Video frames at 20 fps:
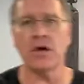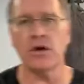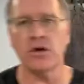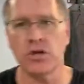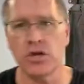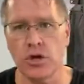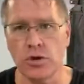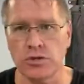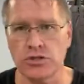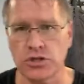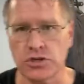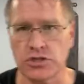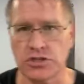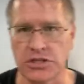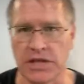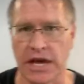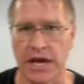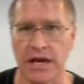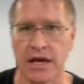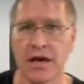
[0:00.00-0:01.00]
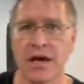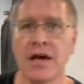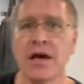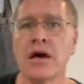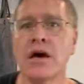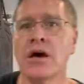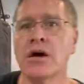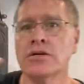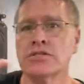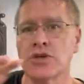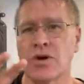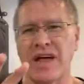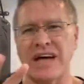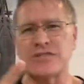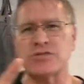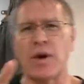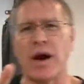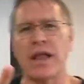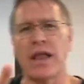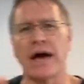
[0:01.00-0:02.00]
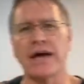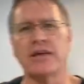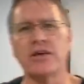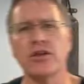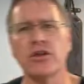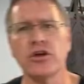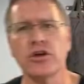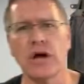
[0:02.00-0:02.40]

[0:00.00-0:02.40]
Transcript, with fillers: Use your stick. So that's why I like you